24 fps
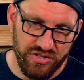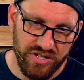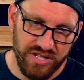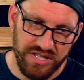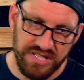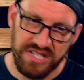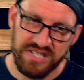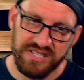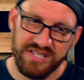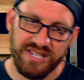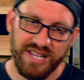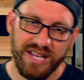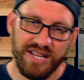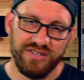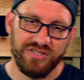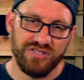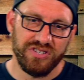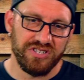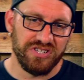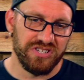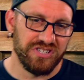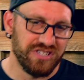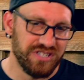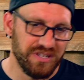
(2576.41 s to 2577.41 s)
This is not
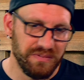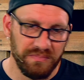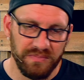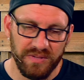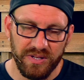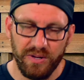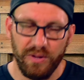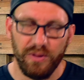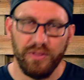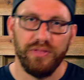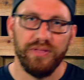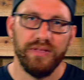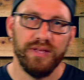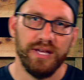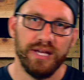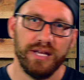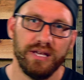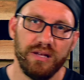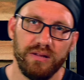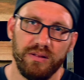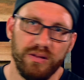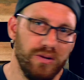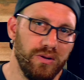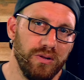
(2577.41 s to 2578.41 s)
just some little thing,
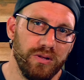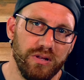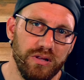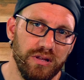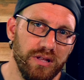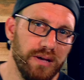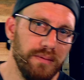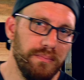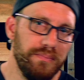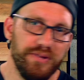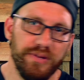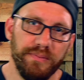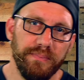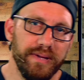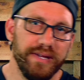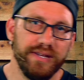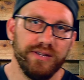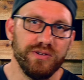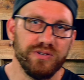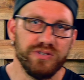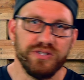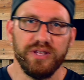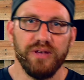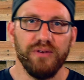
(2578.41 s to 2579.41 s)
a little club to make
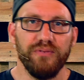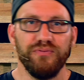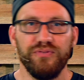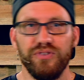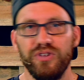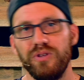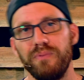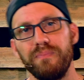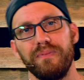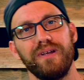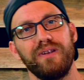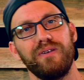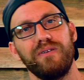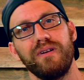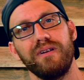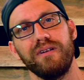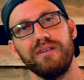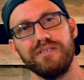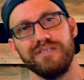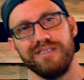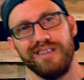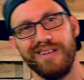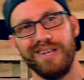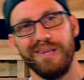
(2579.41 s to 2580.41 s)
yourself feel better on a
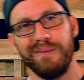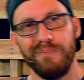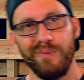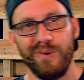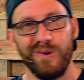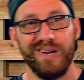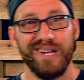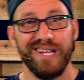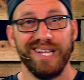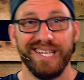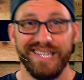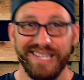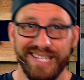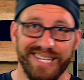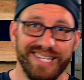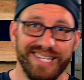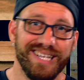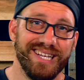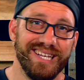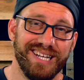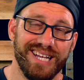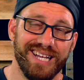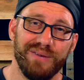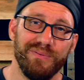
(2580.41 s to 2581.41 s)
Sunday morning and then
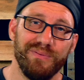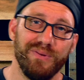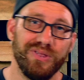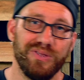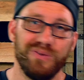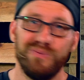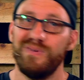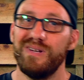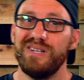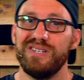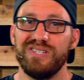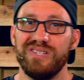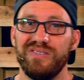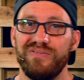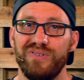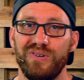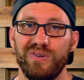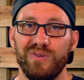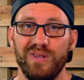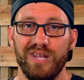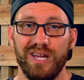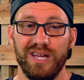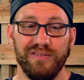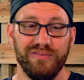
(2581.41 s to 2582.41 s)
get on with the rest of your
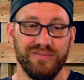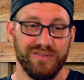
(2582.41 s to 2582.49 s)
life.